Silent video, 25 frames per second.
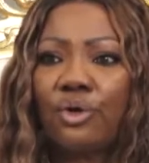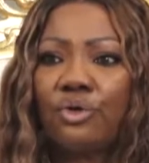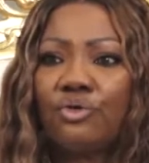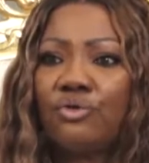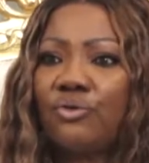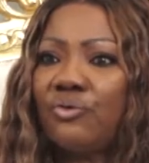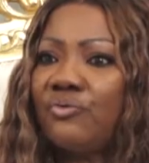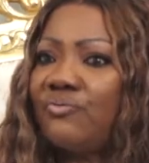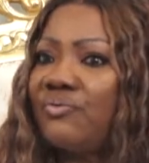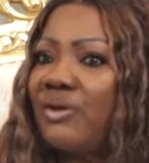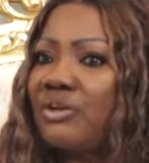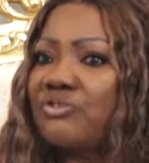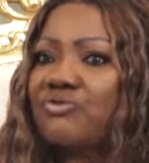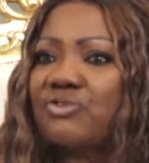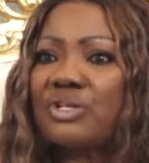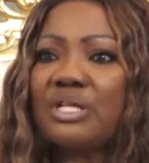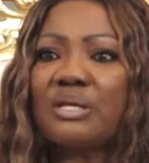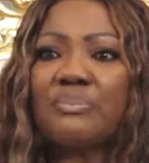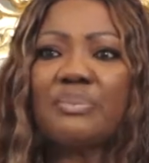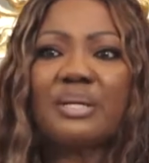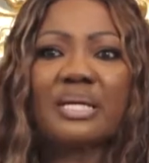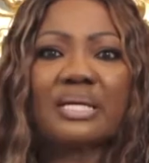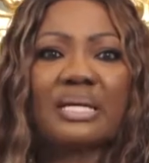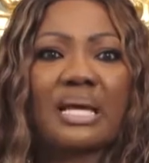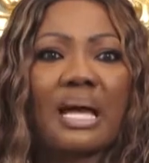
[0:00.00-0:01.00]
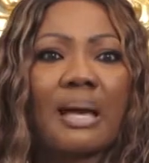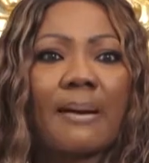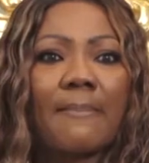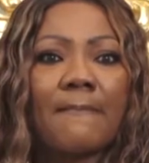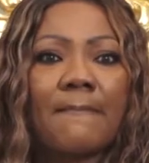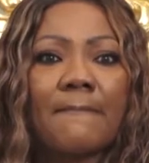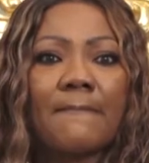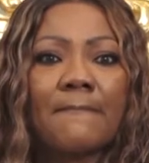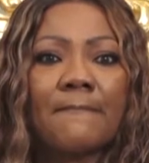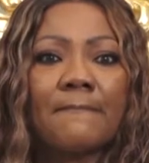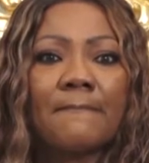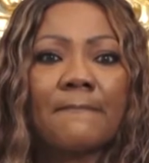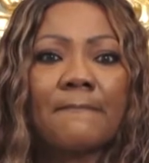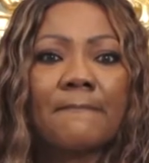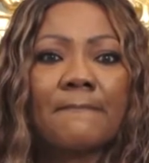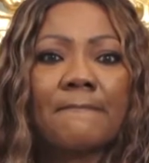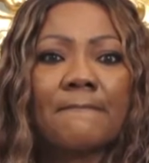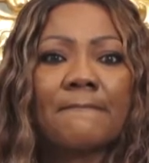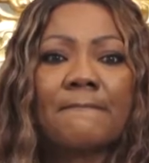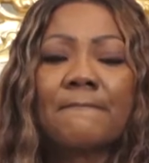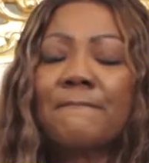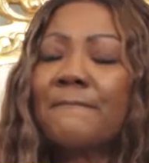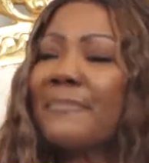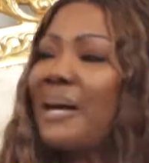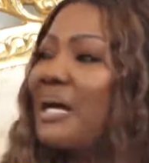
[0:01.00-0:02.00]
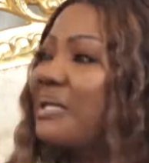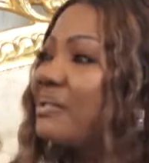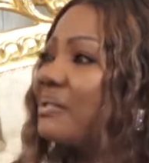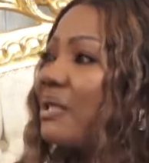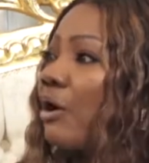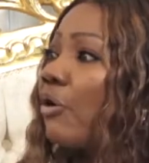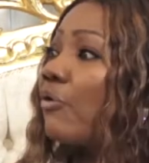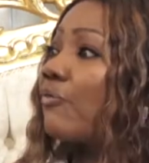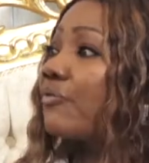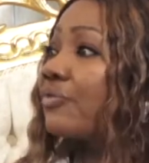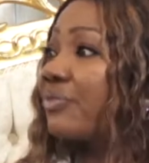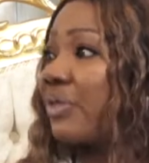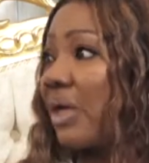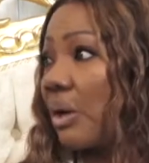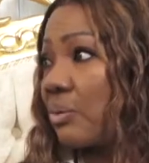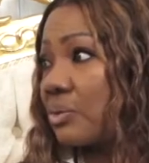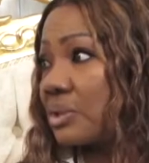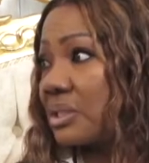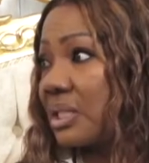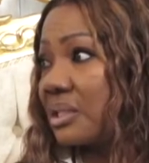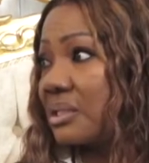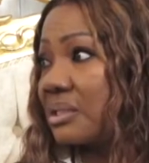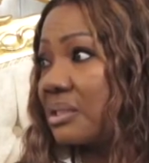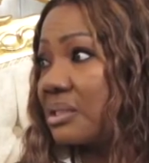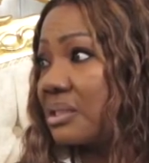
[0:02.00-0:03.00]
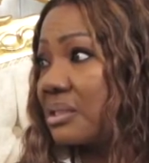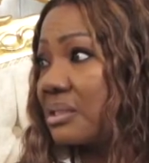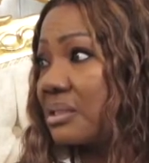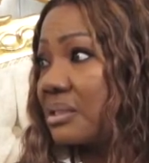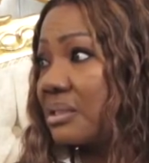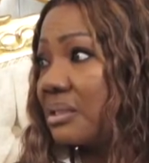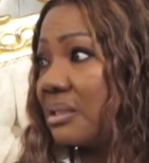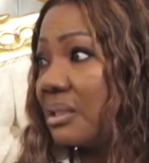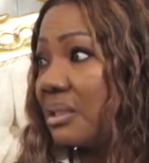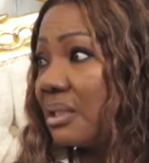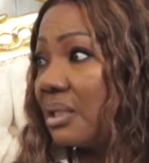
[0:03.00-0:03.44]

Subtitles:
You virtually become mother of thousands.